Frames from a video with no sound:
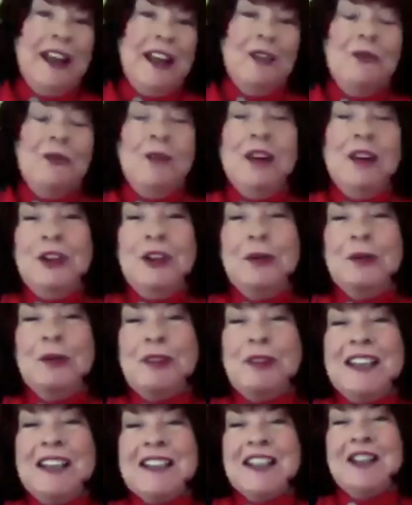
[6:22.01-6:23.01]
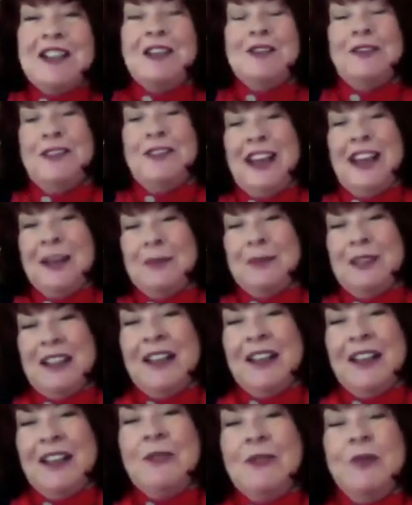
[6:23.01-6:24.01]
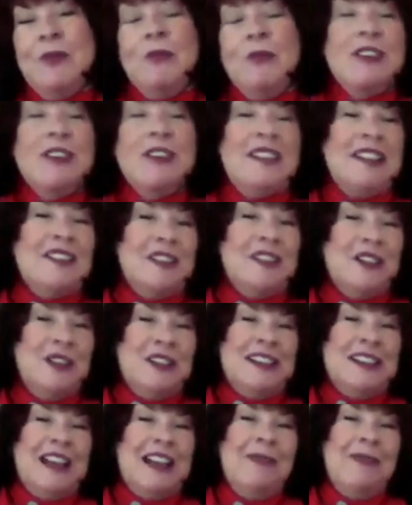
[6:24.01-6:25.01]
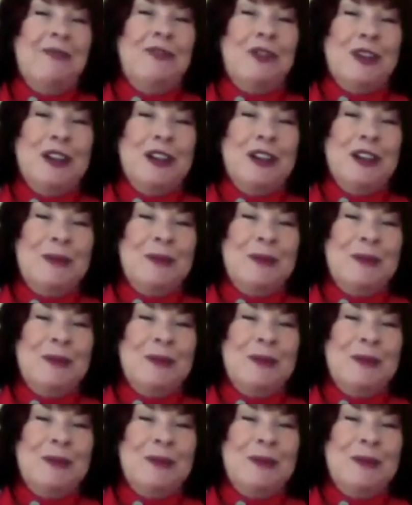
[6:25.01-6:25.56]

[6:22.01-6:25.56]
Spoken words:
when you were raising your family, was this a good time for you?